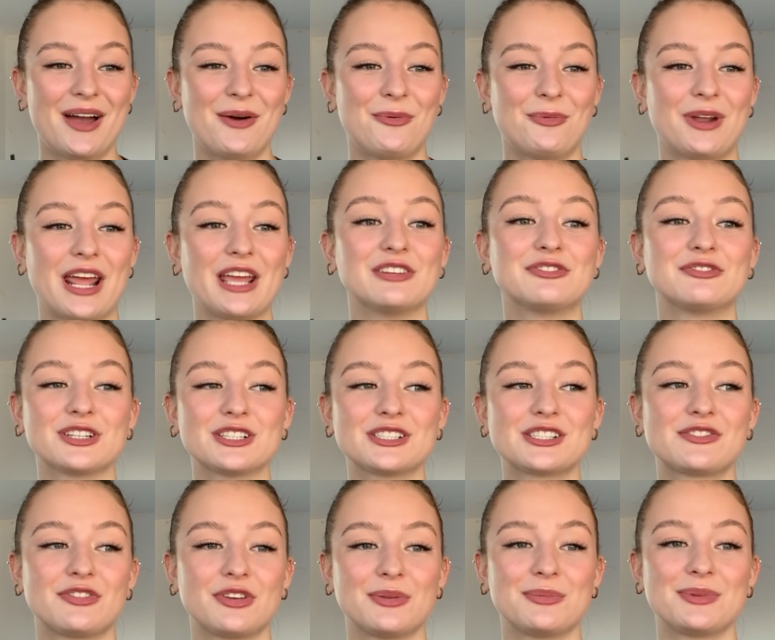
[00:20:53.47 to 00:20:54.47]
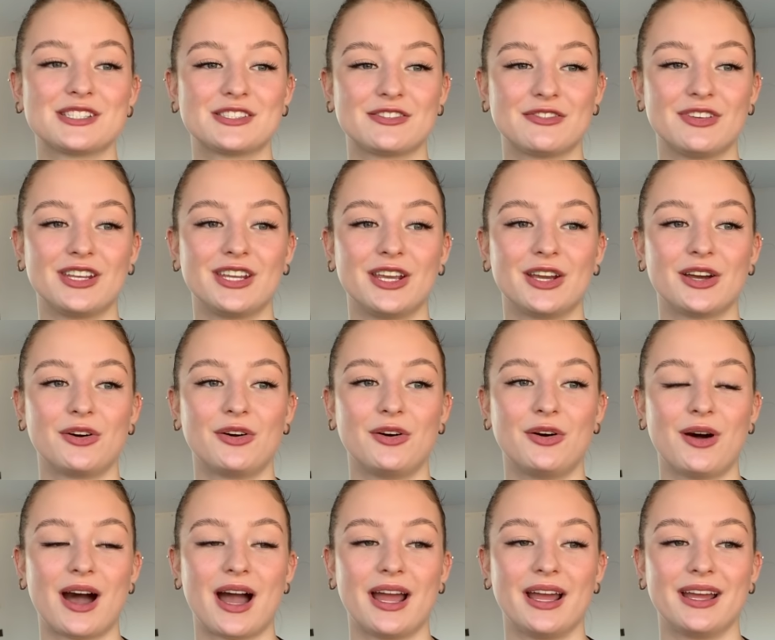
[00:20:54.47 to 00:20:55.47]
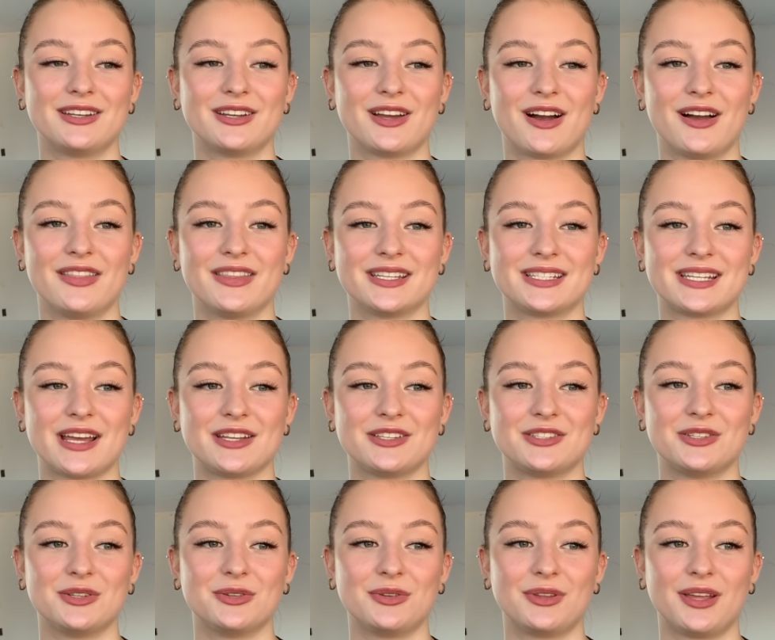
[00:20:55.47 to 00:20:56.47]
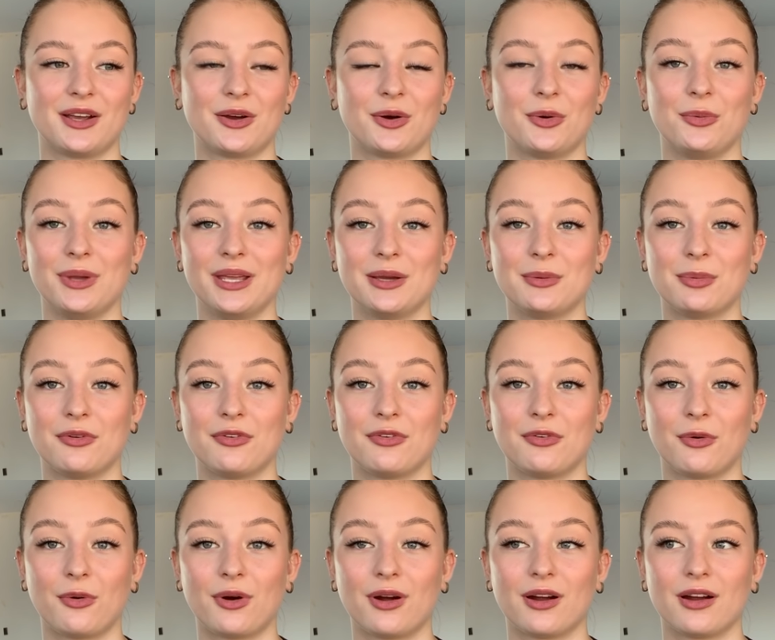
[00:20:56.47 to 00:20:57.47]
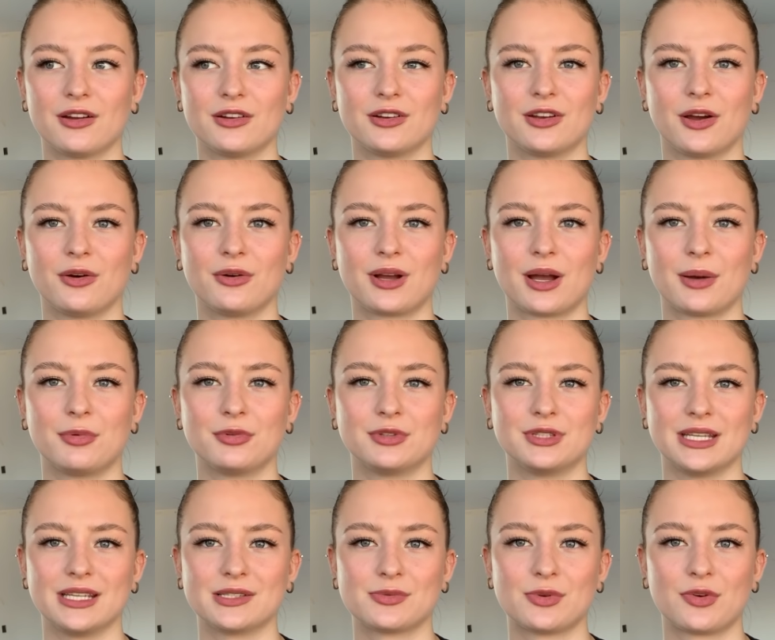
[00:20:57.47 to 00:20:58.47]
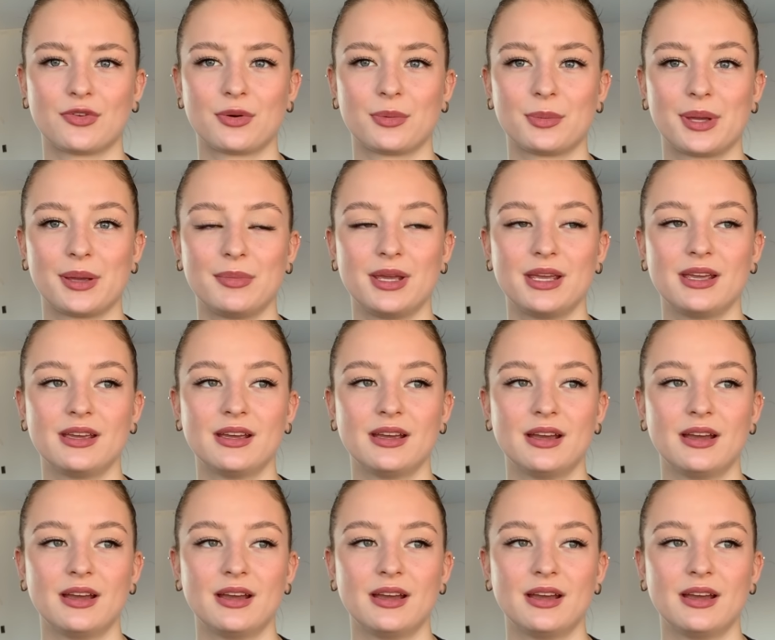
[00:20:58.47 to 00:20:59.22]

When I first filmed this video, I had gotten the tattoo like a week before, or no, a couple days before maybe,